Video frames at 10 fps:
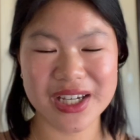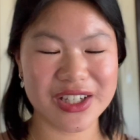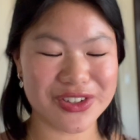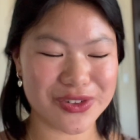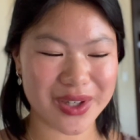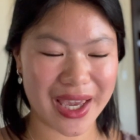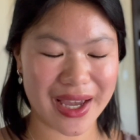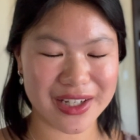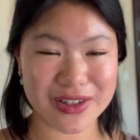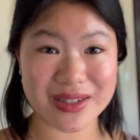you
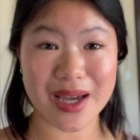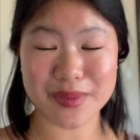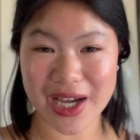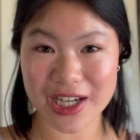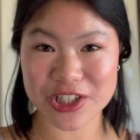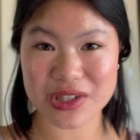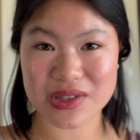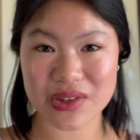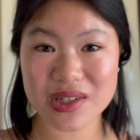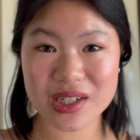can't use em dashes.
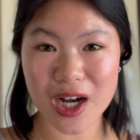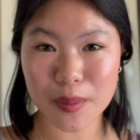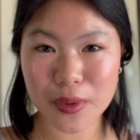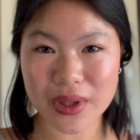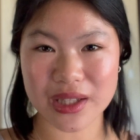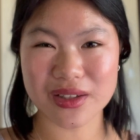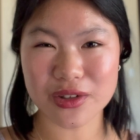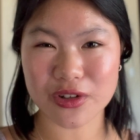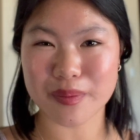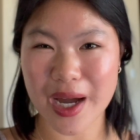So there's a couple like
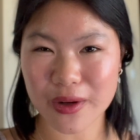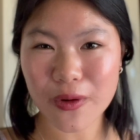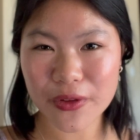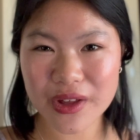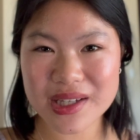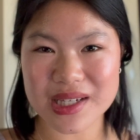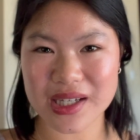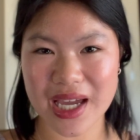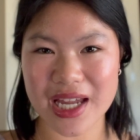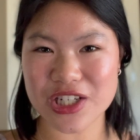little grammatical things that you
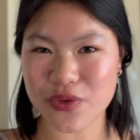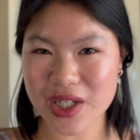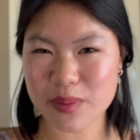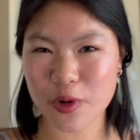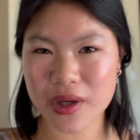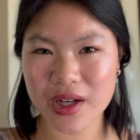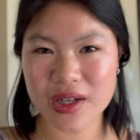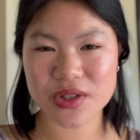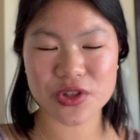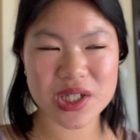can't do anymore.
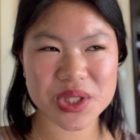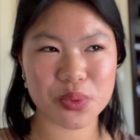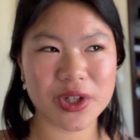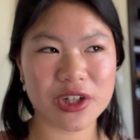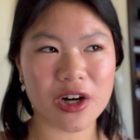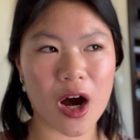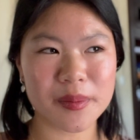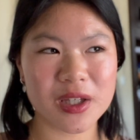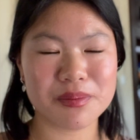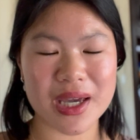So just when you're
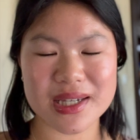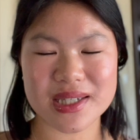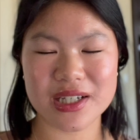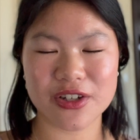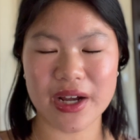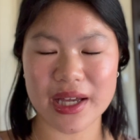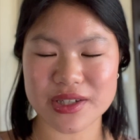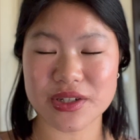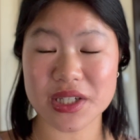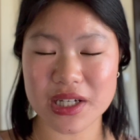copying and pasting your
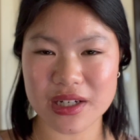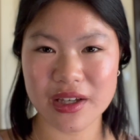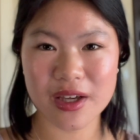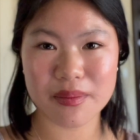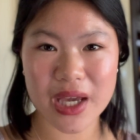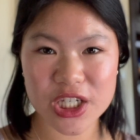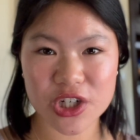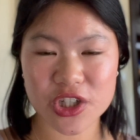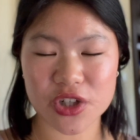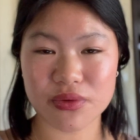answers in, make
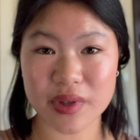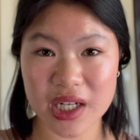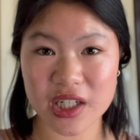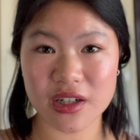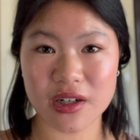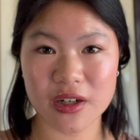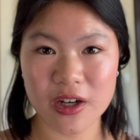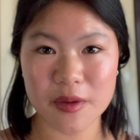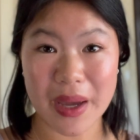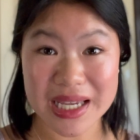sure to read your
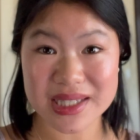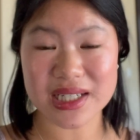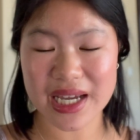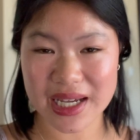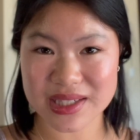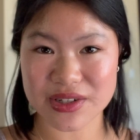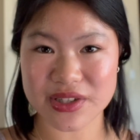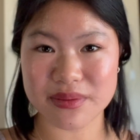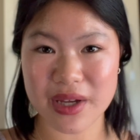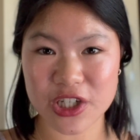pasted answers
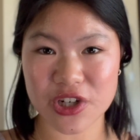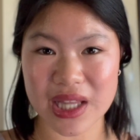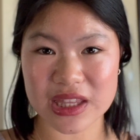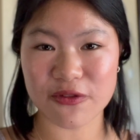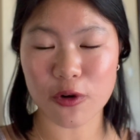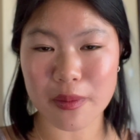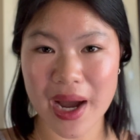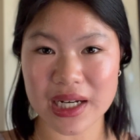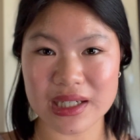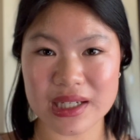and make sure that the formatting